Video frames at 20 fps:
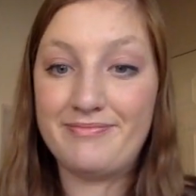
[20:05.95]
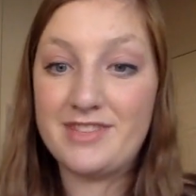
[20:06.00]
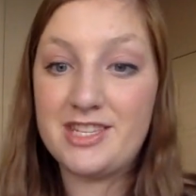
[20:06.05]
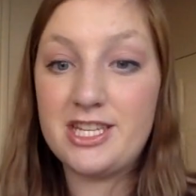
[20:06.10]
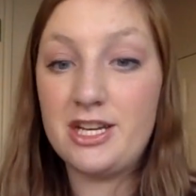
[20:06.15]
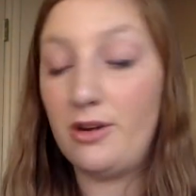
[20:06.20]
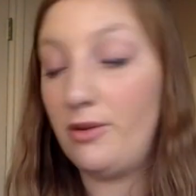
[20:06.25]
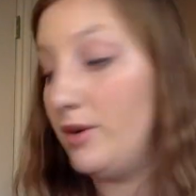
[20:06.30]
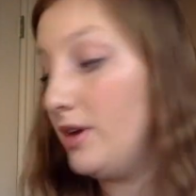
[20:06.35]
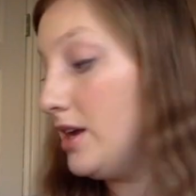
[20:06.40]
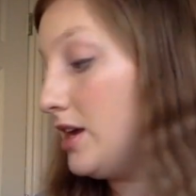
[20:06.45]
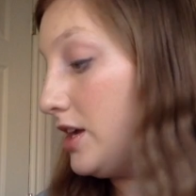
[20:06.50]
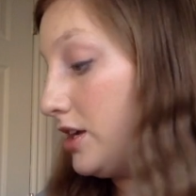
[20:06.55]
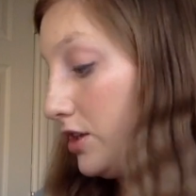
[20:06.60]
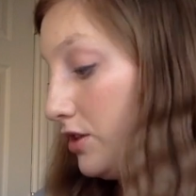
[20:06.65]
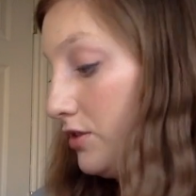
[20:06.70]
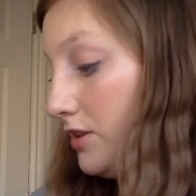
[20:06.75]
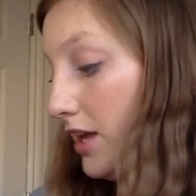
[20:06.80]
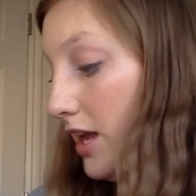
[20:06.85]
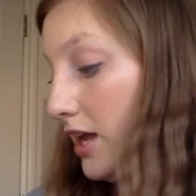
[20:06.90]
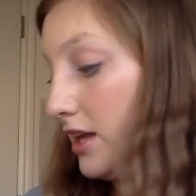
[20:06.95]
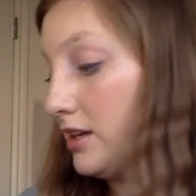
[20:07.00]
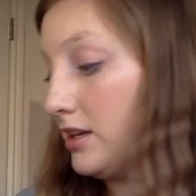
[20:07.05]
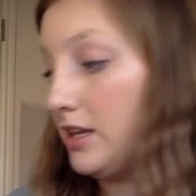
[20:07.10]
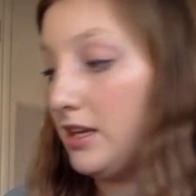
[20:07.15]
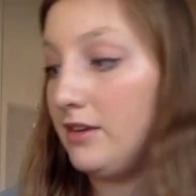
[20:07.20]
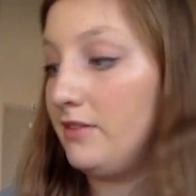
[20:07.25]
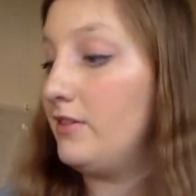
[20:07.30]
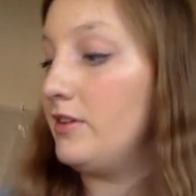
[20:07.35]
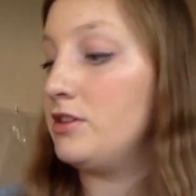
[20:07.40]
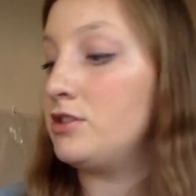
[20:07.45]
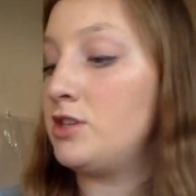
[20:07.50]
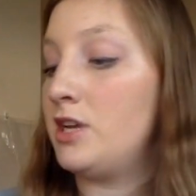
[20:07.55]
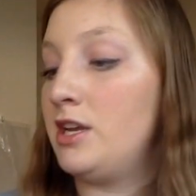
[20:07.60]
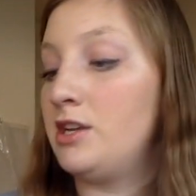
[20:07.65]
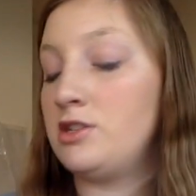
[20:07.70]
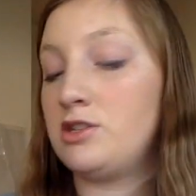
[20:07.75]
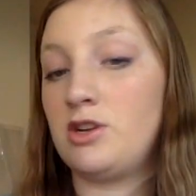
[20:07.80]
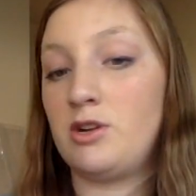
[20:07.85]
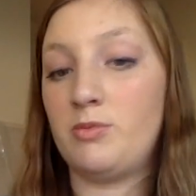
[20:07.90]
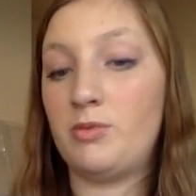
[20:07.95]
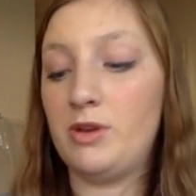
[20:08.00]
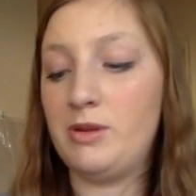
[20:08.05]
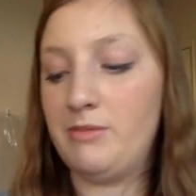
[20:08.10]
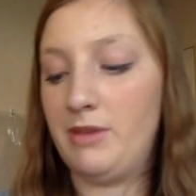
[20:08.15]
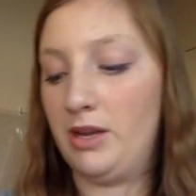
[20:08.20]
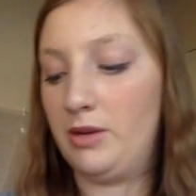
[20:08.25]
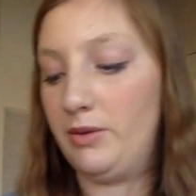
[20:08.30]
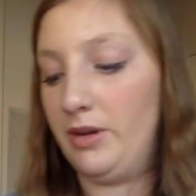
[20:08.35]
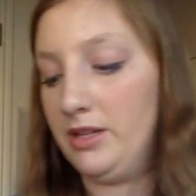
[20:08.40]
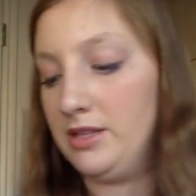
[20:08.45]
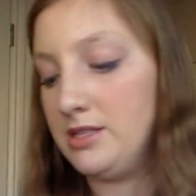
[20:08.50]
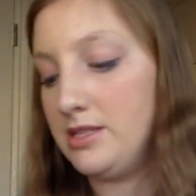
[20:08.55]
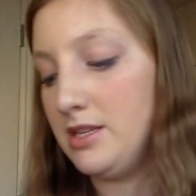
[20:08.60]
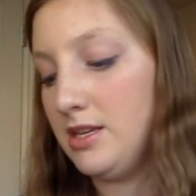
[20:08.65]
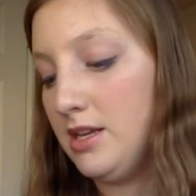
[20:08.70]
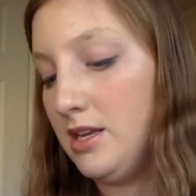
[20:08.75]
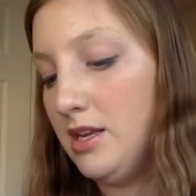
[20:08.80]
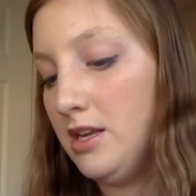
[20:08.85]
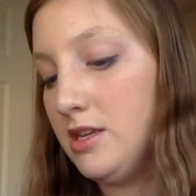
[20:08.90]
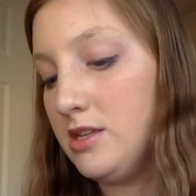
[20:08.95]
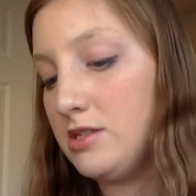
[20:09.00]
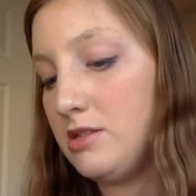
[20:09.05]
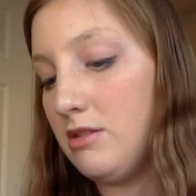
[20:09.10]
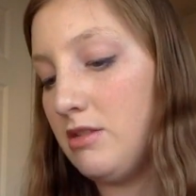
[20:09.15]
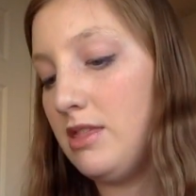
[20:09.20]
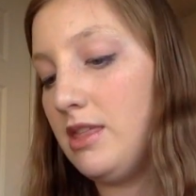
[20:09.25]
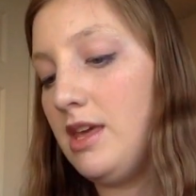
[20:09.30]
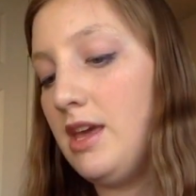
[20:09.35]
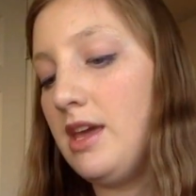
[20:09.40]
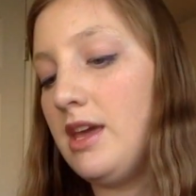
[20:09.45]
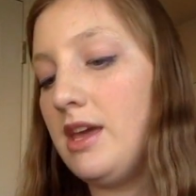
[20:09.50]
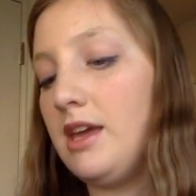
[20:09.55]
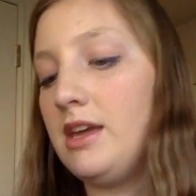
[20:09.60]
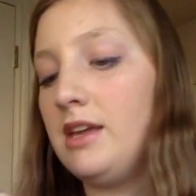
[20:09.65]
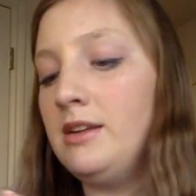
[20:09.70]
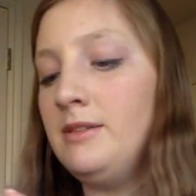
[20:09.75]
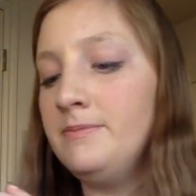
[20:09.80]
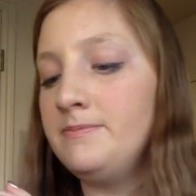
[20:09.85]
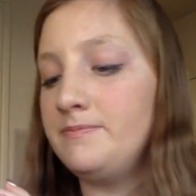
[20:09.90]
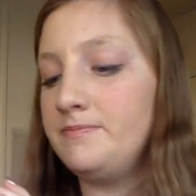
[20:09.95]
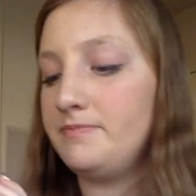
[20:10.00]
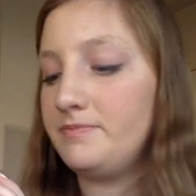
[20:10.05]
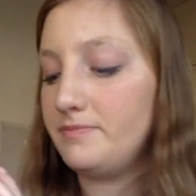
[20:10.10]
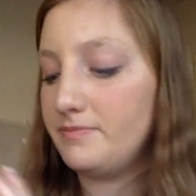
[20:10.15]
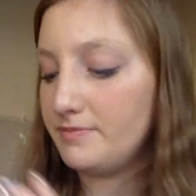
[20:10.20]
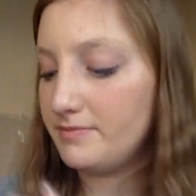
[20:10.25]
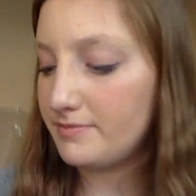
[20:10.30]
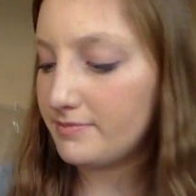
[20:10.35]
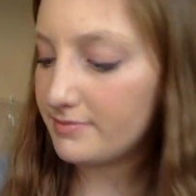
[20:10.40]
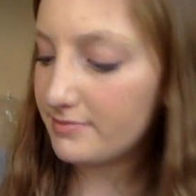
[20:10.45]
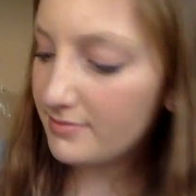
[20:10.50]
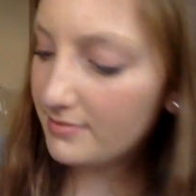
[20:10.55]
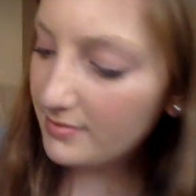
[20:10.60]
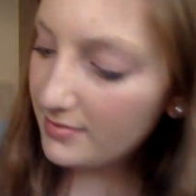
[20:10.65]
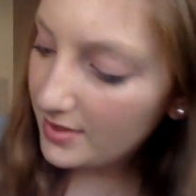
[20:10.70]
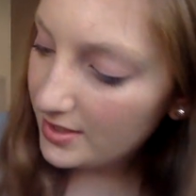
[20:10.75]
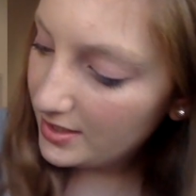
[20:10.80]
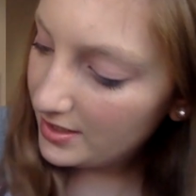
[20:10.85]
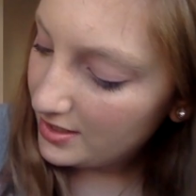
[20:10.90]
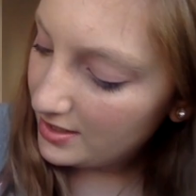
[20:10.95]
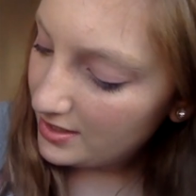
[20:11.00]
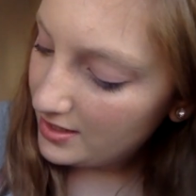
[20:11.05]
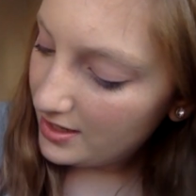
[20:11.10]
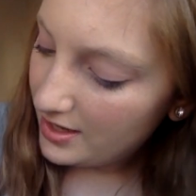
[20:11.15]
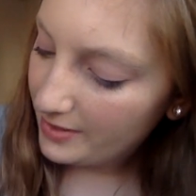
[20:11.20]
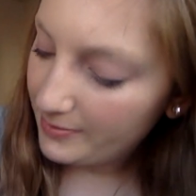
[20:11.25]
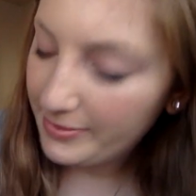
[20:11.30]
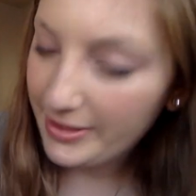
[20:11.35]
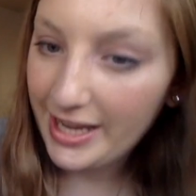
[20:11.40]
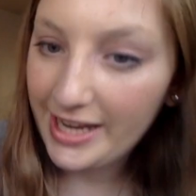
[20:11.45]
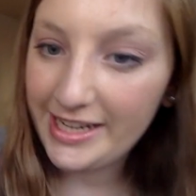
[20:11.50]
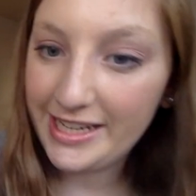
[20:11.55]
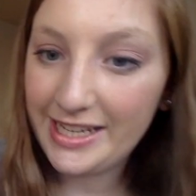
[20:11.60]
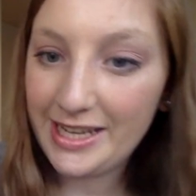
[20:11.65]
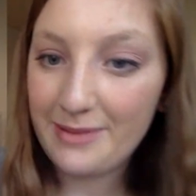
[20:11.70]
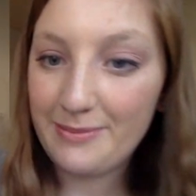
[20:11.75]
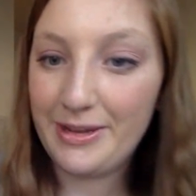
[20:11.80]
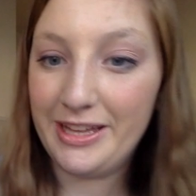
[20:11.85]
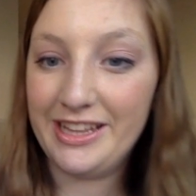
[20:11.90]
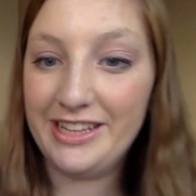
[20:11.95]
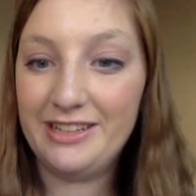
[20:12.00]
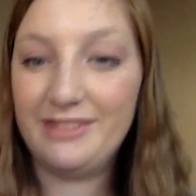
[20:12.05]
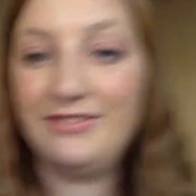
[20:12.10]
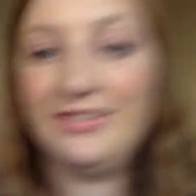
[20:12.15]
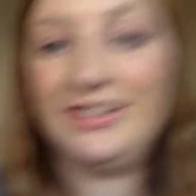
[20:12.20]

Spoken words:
So you can even change her pre-made ones. So then I'm lining up my little